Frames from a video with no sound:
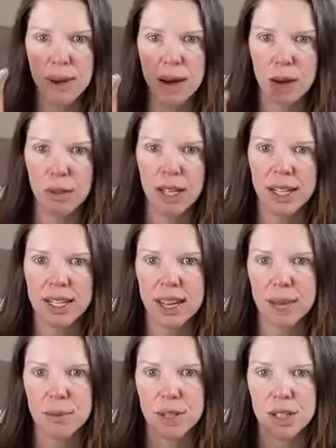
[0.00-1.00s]
the power line
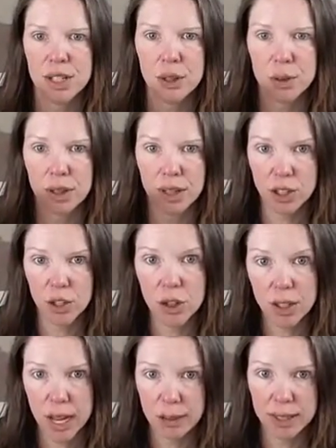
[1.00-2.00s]
adapter into an
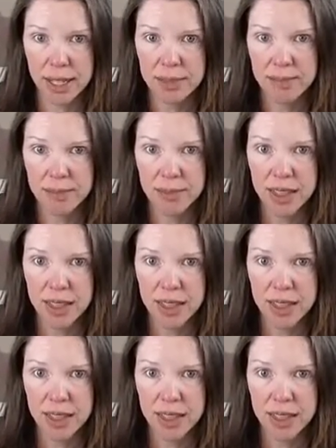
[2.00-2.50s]
electrical outlet